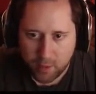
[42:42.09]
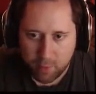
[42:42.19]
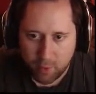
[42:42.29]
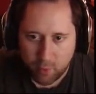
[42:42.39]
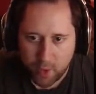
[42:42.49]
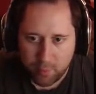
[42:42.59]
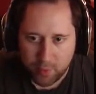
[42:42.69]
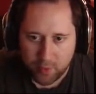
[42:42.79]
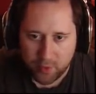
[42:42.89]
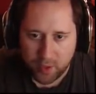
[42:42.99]
put
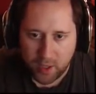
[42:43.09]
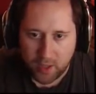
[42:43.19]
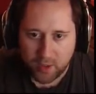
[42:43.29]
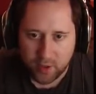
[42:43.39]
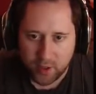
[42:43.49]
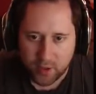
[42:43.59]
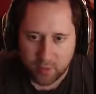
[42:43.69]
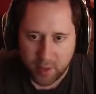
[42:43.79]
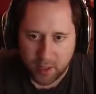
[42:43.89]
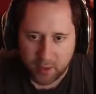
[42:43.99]
weapons into that
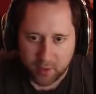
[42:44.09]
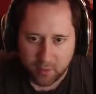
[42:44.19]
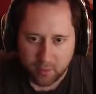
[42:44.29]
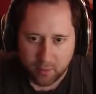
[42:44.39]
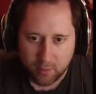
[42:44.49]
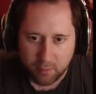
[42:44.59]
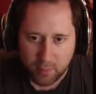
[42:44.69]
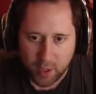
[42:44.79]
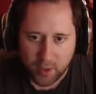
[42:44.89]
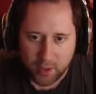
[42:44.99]
space,
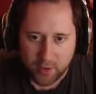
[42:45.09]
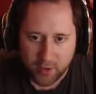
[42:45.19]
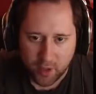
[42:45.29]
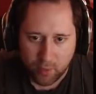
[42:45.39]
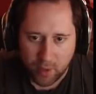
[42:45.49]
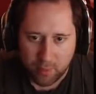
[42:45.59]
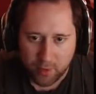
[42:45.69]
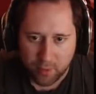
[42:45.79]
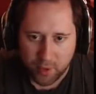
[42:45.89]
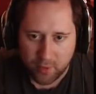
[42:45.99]
but only certain
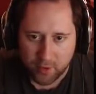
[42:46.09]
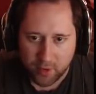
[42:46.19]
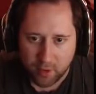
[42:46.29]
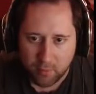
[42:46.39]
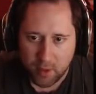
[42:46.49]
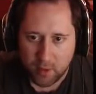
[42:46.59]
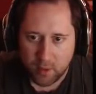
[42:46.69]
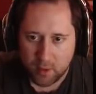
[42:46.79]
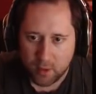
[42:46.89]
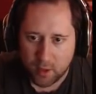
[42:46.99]
weapons or whatever. So
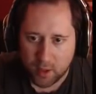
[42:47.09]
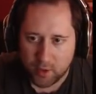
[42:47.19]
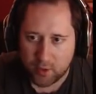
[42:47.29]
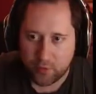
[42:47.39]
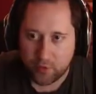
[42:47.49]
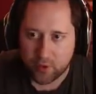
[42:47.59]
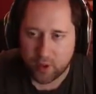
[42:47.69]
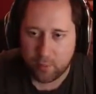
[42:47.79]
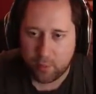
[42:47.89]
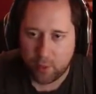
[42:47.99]
guns, for
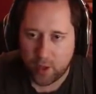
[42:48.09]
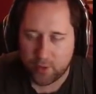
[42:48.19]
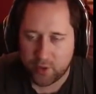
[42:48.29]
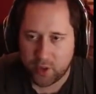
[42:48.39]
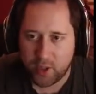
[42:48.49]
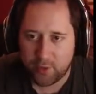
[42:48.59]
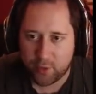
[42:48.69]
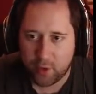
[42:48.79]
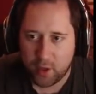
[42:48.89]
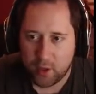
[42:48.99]
example, have a certain
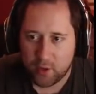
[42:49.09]
difficulty.